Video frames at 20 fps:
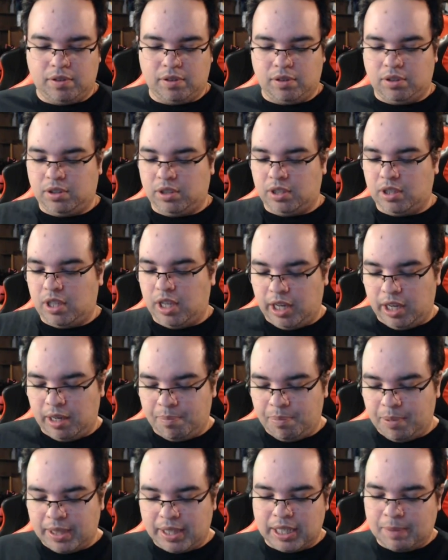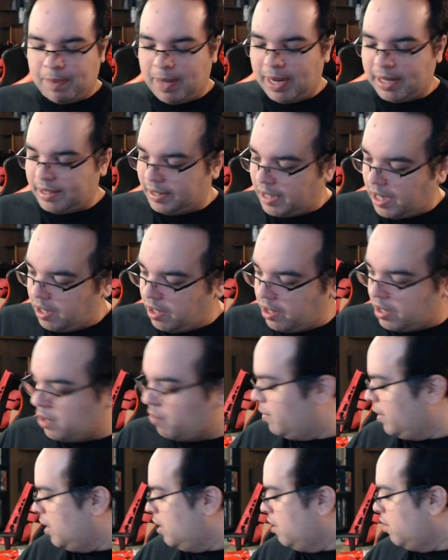So I'm going to put this back together because
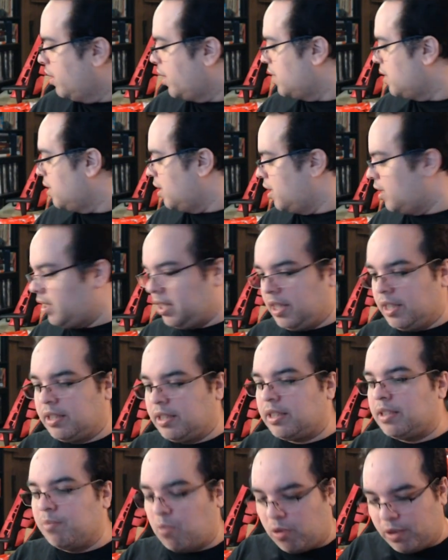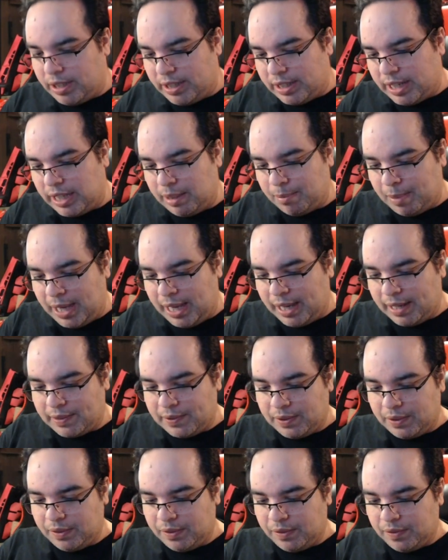we're going to look at the ins more inside the
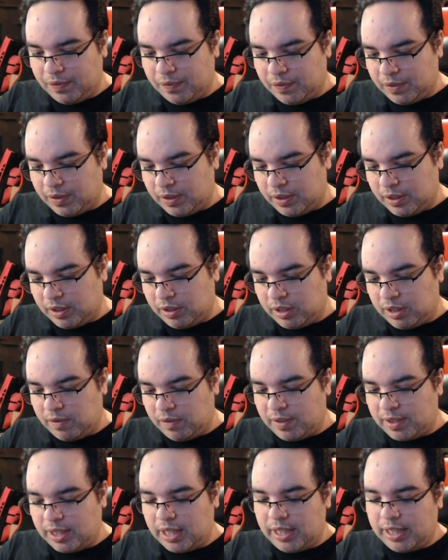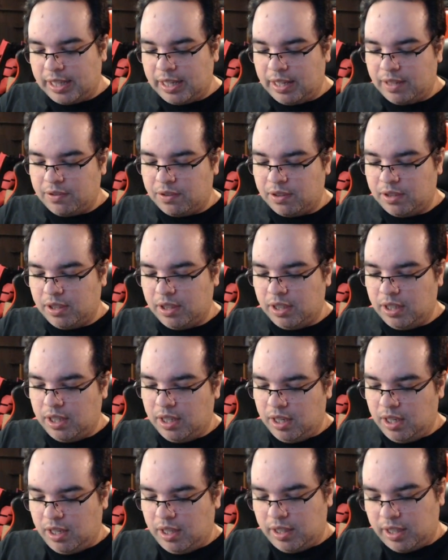box. See if there's anything else
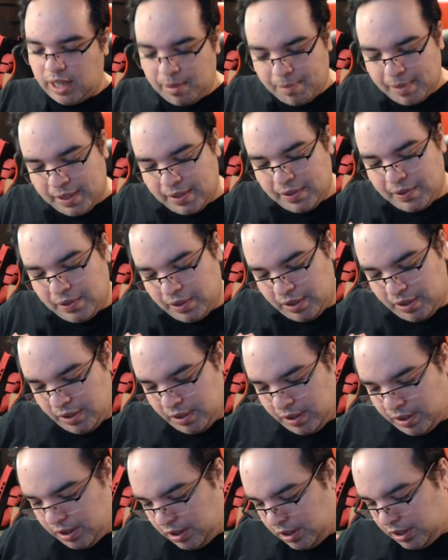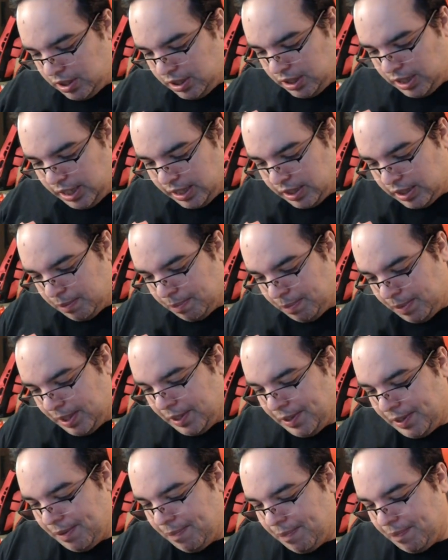that I missed. I'm going to lock this
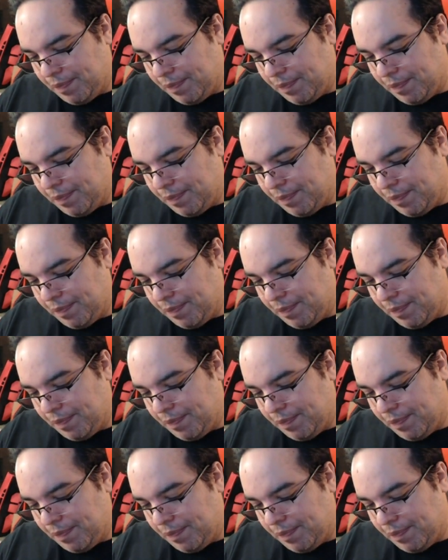back up.